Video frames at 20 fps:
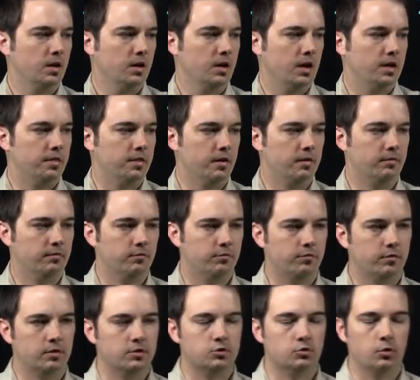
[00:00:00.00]
And then
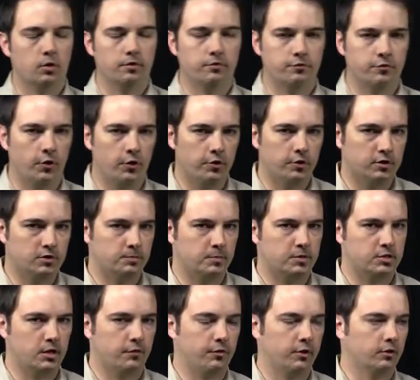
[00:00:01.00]
sort of further
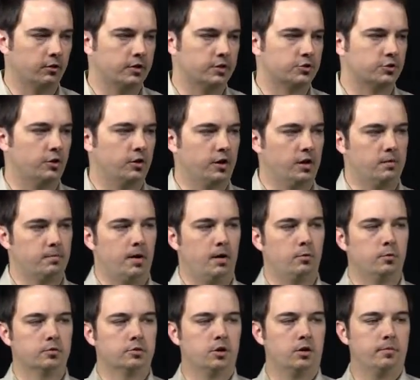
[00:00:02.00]
specifically talking about,
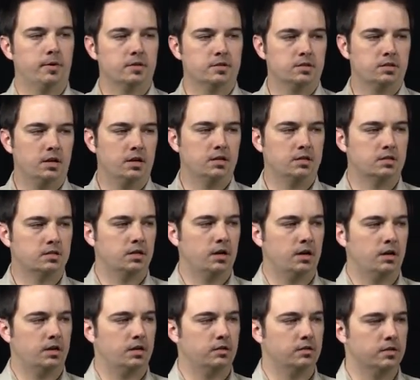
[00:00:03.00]
when we're talking about steady
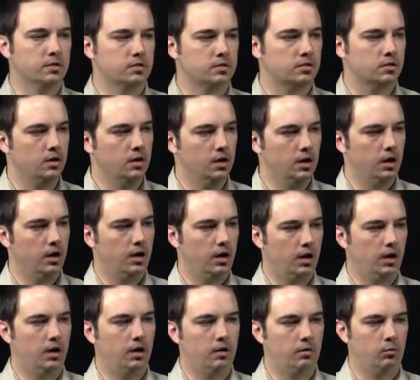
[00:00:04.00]
state, in this,
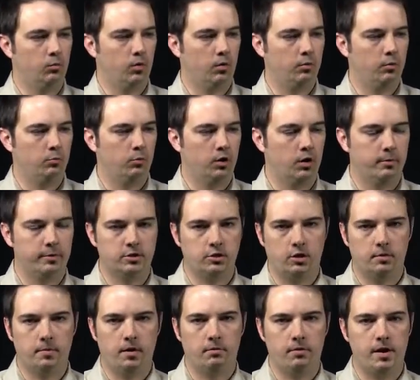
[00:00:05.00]
uh, well, what I'll be
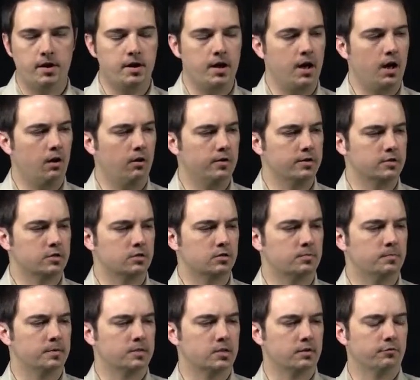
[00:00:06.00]
talking about right now is
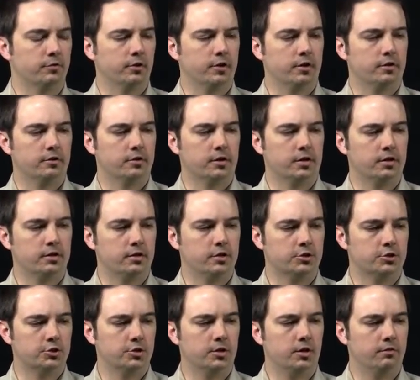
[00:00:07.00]
specifically under the
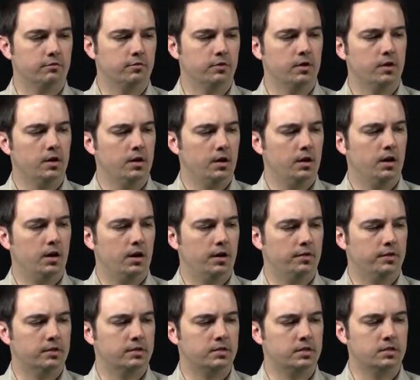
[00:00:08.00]
condition of uh,
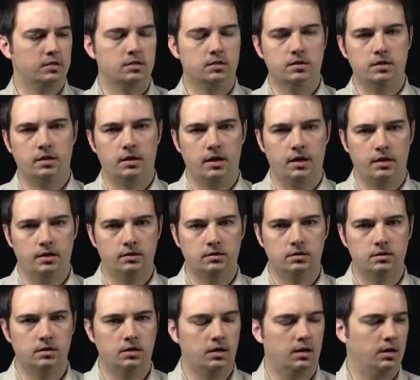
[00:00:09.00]
the DC
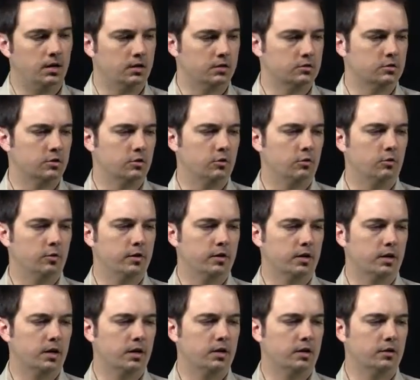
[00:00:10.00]
case, uh, so
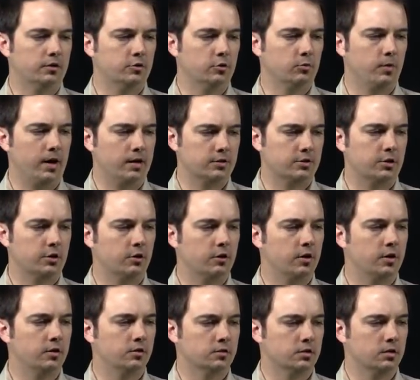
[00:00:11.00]
indicating direct
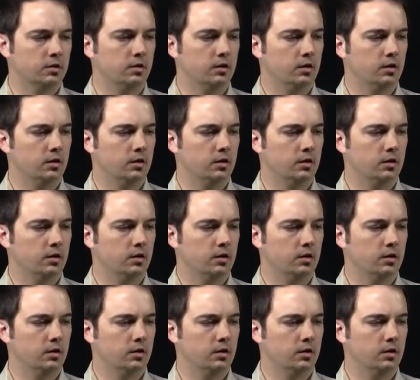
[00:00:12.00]
current,